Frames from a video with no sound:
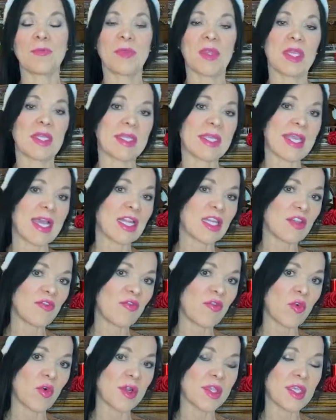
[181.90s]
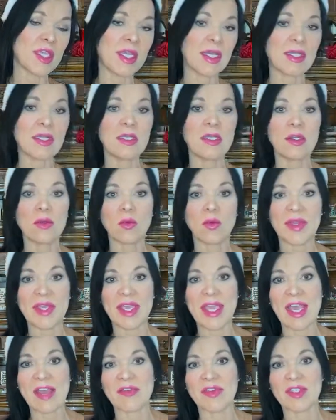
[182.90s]
In California, we
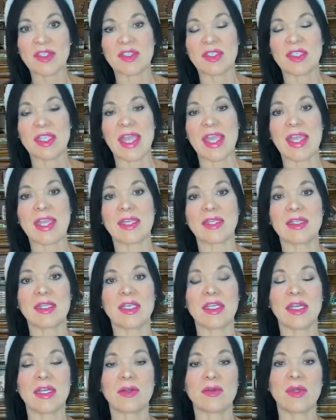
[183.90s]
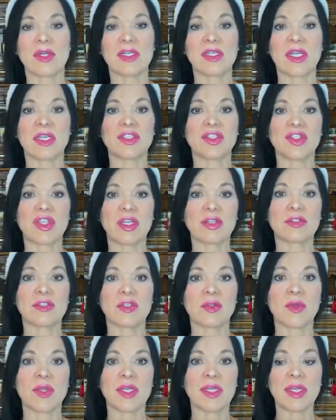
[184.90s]
have a stay in, you know, a
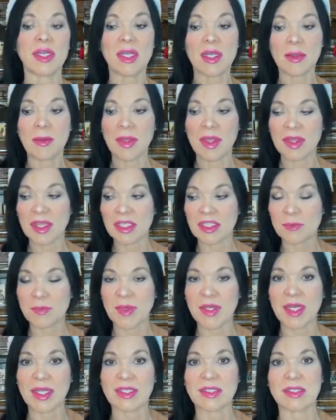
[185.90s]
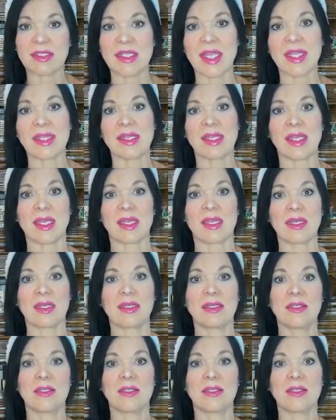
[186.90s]
shelter in that's been extended.